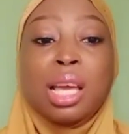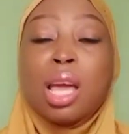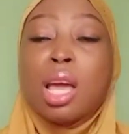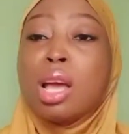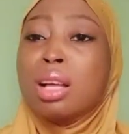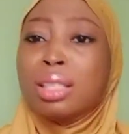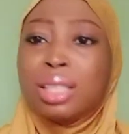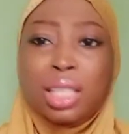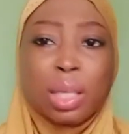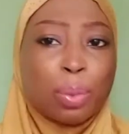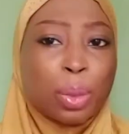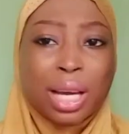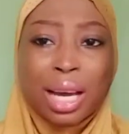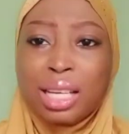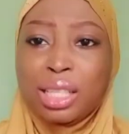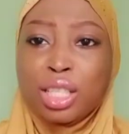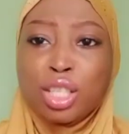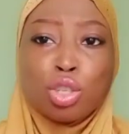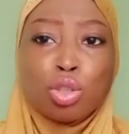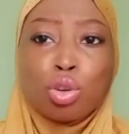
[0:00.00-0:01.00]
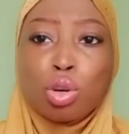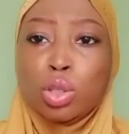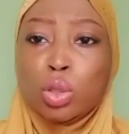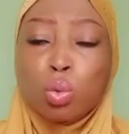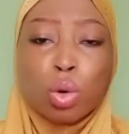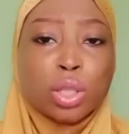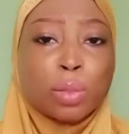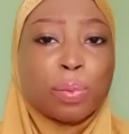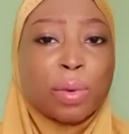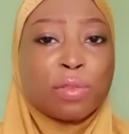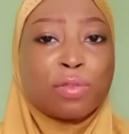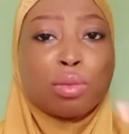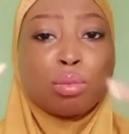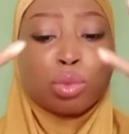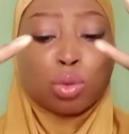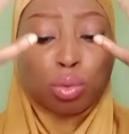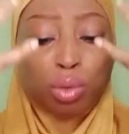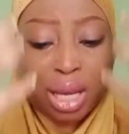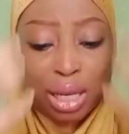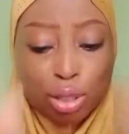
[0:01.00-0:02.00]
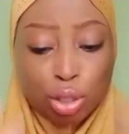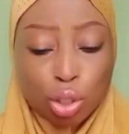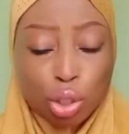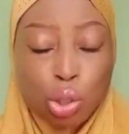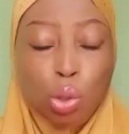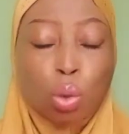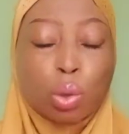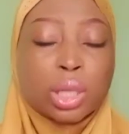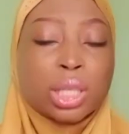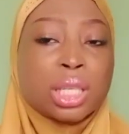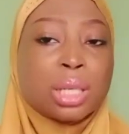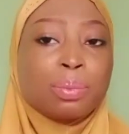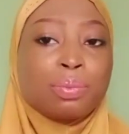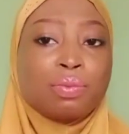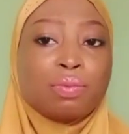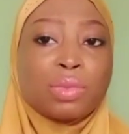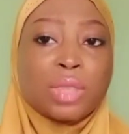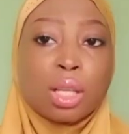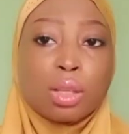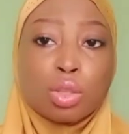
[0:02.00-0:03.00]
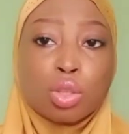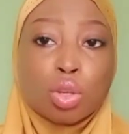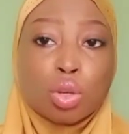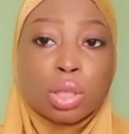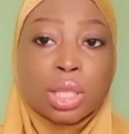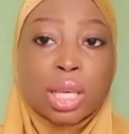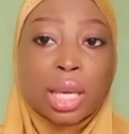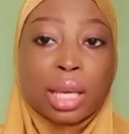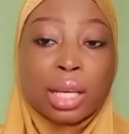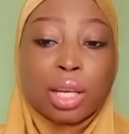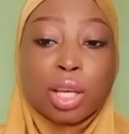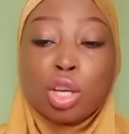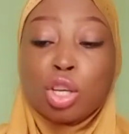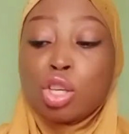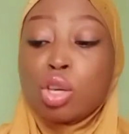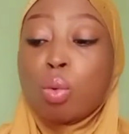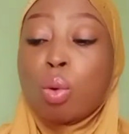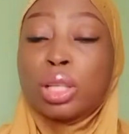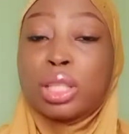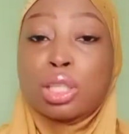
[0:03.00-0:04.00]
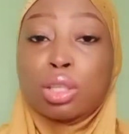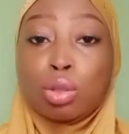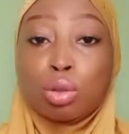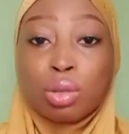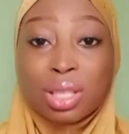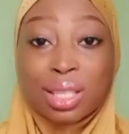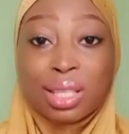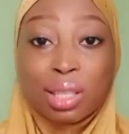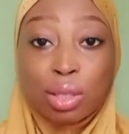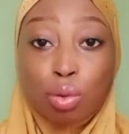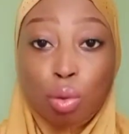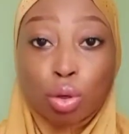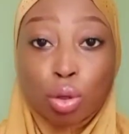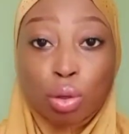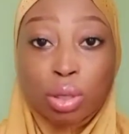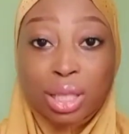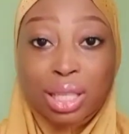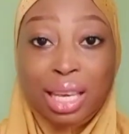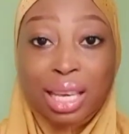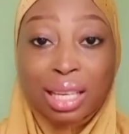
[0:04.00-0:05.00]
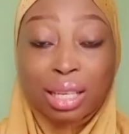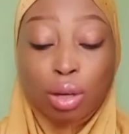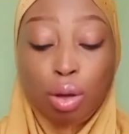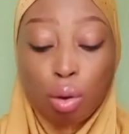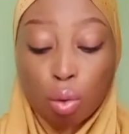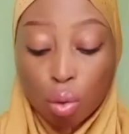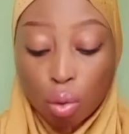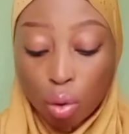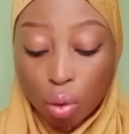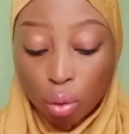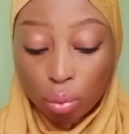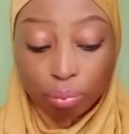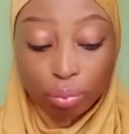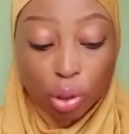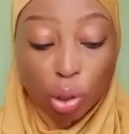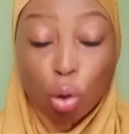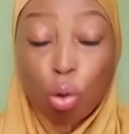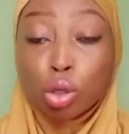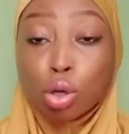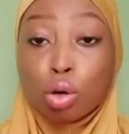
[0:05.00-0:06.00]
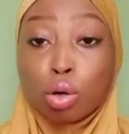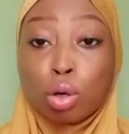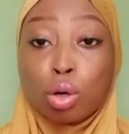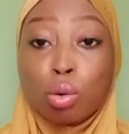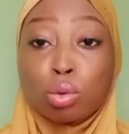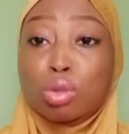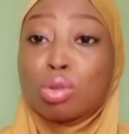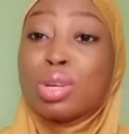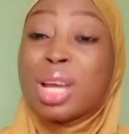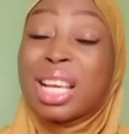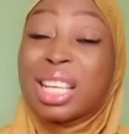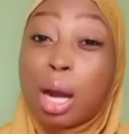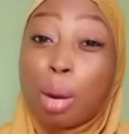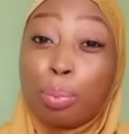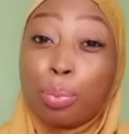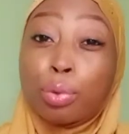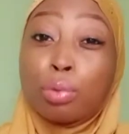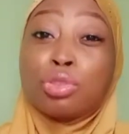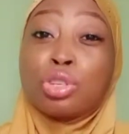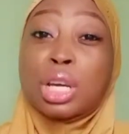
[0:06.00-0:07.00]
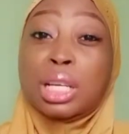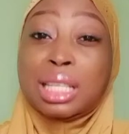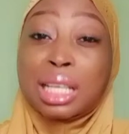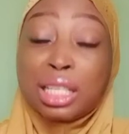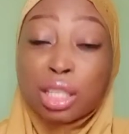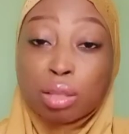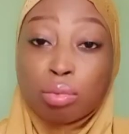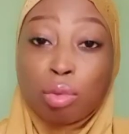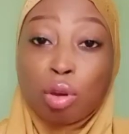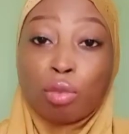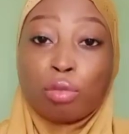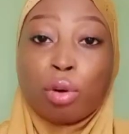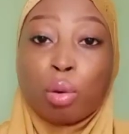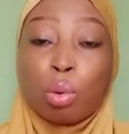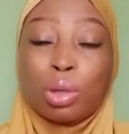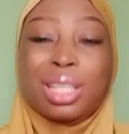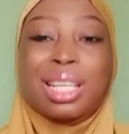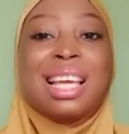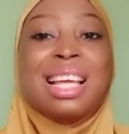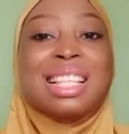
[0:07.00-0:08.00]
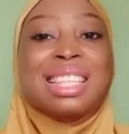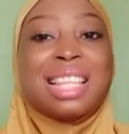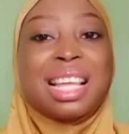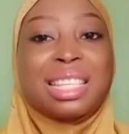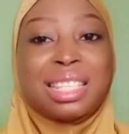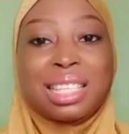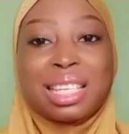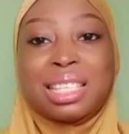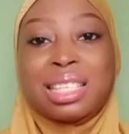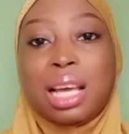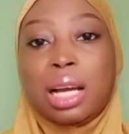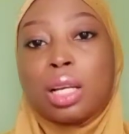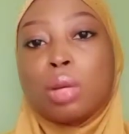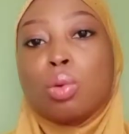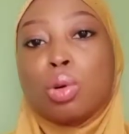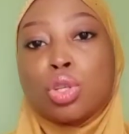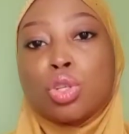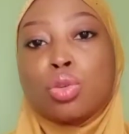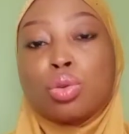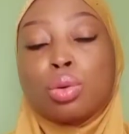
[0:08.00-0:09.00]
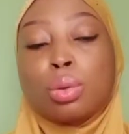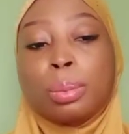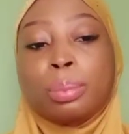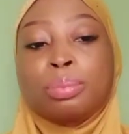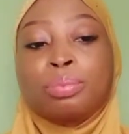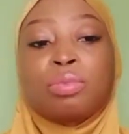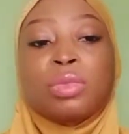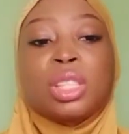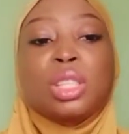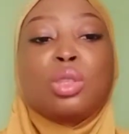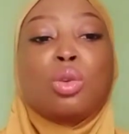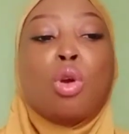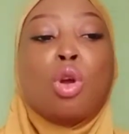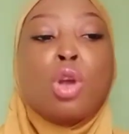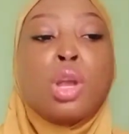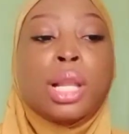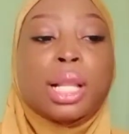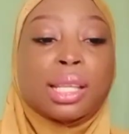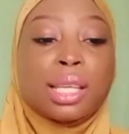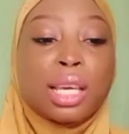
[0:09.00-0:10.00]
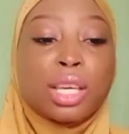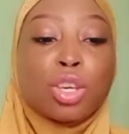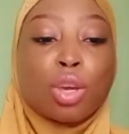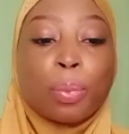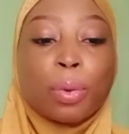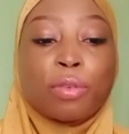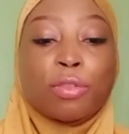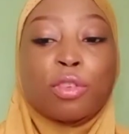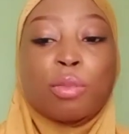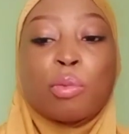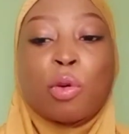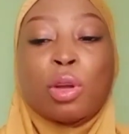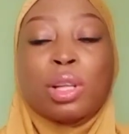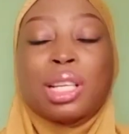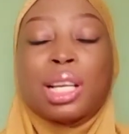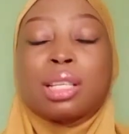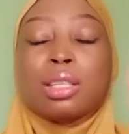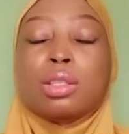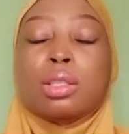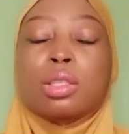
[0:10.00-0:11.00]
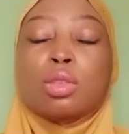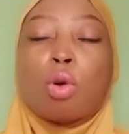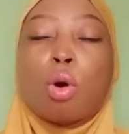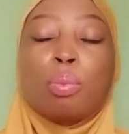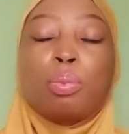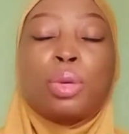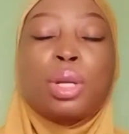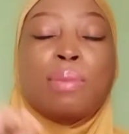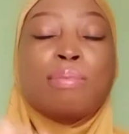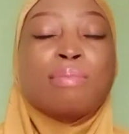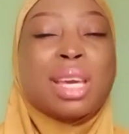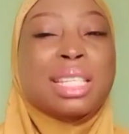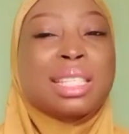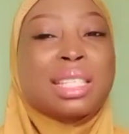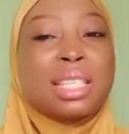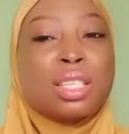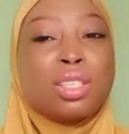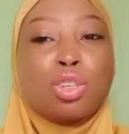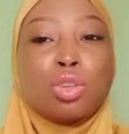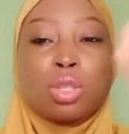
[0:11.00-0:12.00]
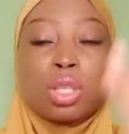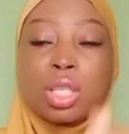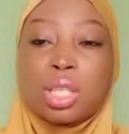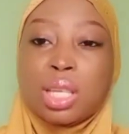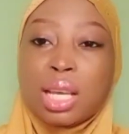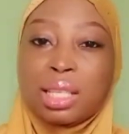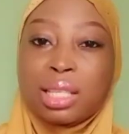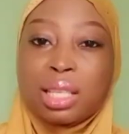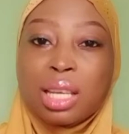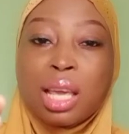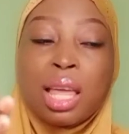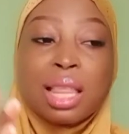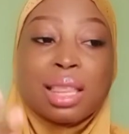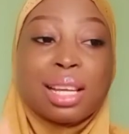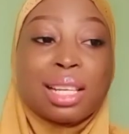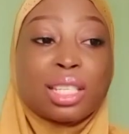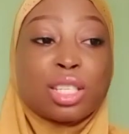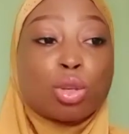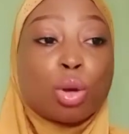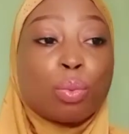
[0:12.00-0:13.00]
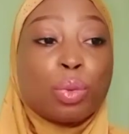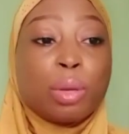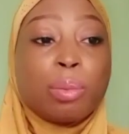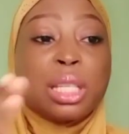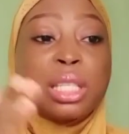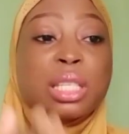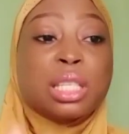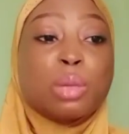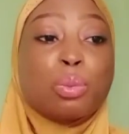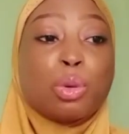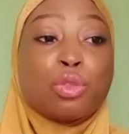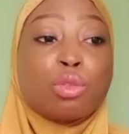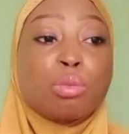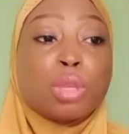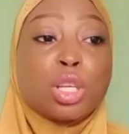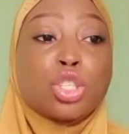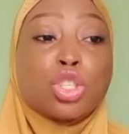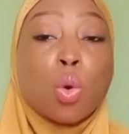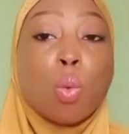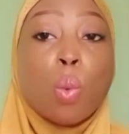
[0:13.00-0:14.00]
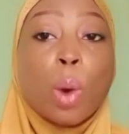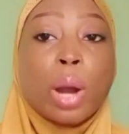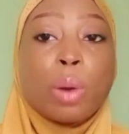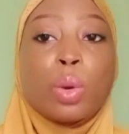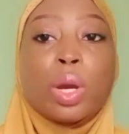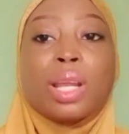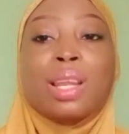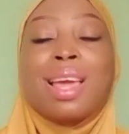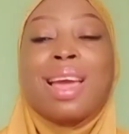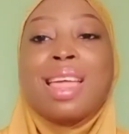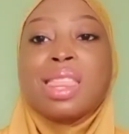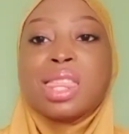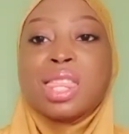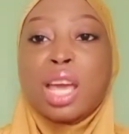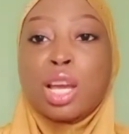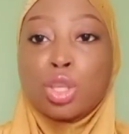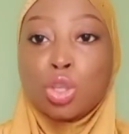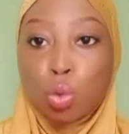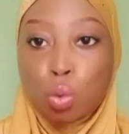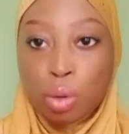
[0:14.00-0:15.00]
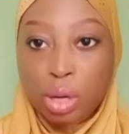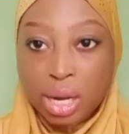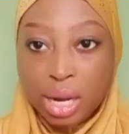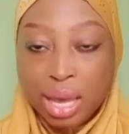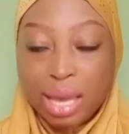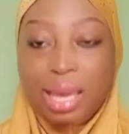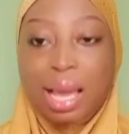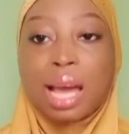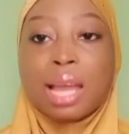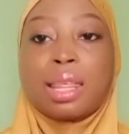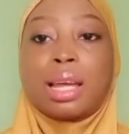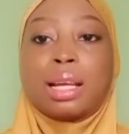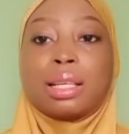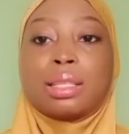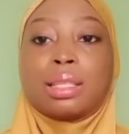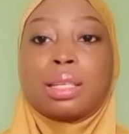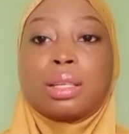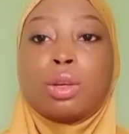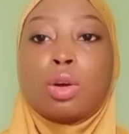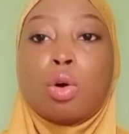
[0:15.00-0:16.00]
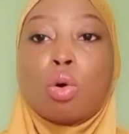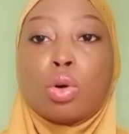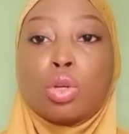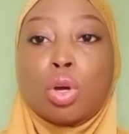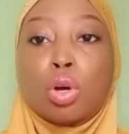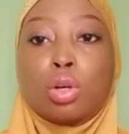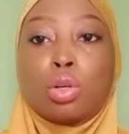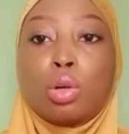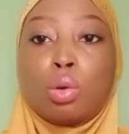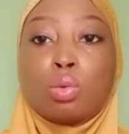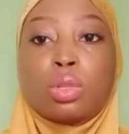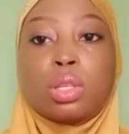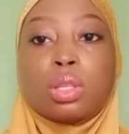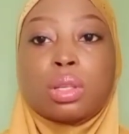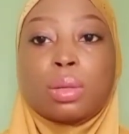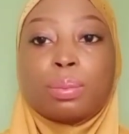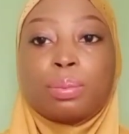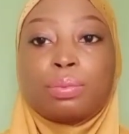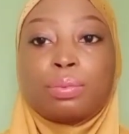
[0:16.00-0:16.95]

Typically, you don't want perfume to get sucked into your skin. You want it to sit on your skin or on your clothes so that it can project and smell forward. That is exactly what you do. You take your perfume oil that is complementing your scent, that is complementing the perfume that you're wearing, then you layer that on your clothes.